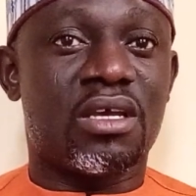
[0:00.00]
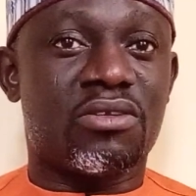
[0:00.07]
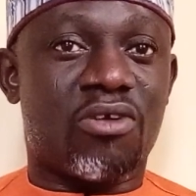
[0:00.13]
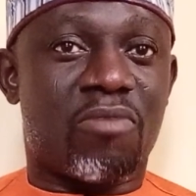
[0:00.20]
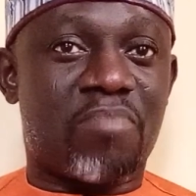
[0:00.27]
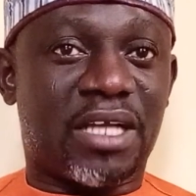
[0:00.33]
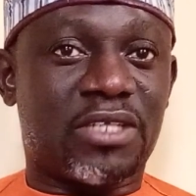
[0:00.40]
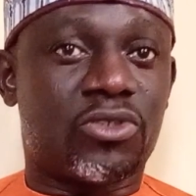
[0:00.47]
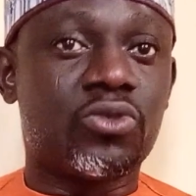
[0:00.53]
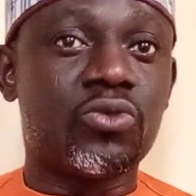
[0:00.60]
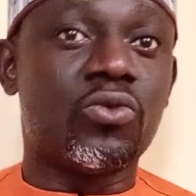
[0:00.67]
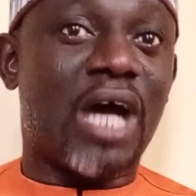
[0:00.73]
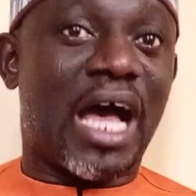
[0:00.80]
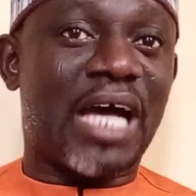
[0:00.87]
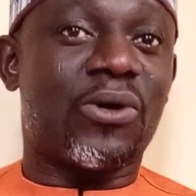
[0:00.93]
Number
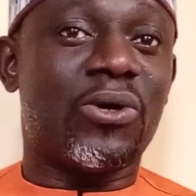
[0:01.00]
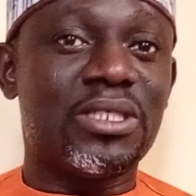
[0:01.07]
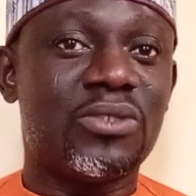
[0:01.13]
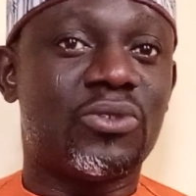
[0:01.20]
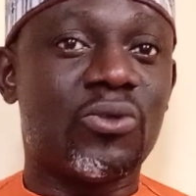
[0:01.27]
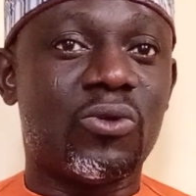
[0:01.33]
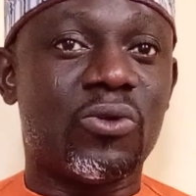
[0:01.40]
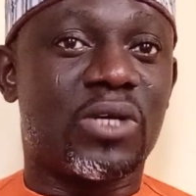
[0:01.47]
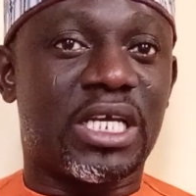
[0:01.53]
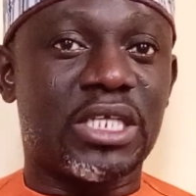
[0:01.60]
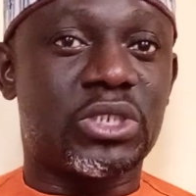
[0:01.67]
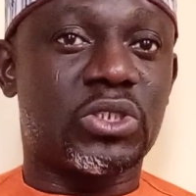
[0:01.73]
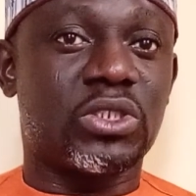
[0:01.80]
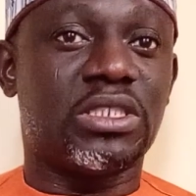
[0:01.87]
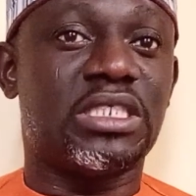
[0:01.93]
two, according to
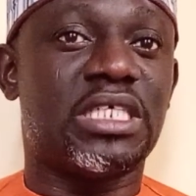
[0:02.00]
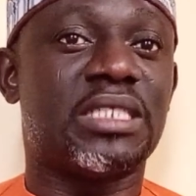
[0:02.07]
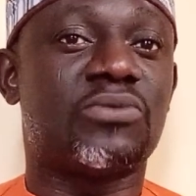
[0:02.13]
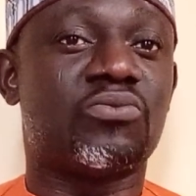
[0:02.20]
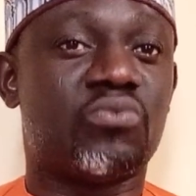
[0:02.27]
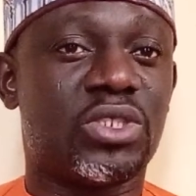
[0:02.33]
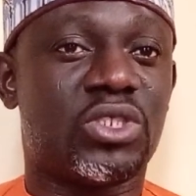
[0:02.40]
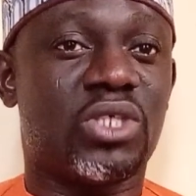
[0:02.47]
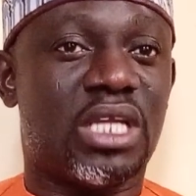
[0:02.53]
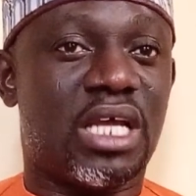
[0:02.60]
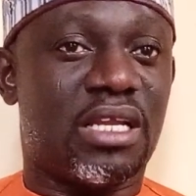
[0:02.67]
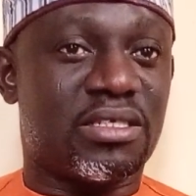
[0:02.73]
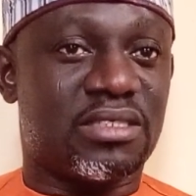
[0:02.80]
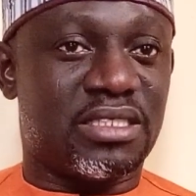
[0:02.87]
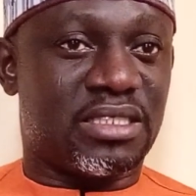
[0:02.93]
location, is
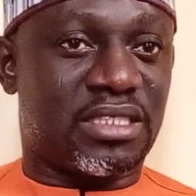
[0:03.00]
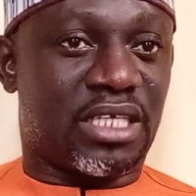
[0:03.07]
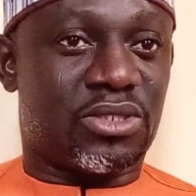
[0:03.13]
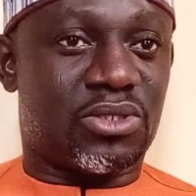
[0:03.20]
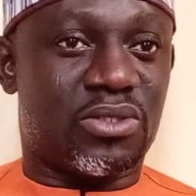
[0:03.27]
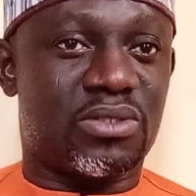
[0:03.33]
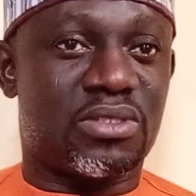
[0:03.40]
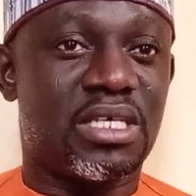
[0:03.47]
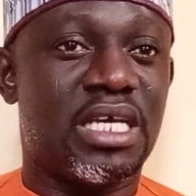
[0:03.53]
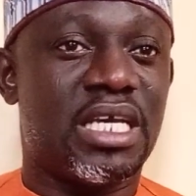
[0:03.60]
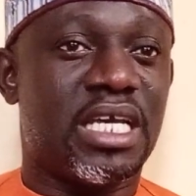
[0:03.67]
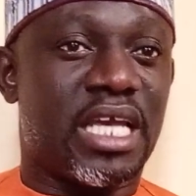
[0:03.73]
regional organizations.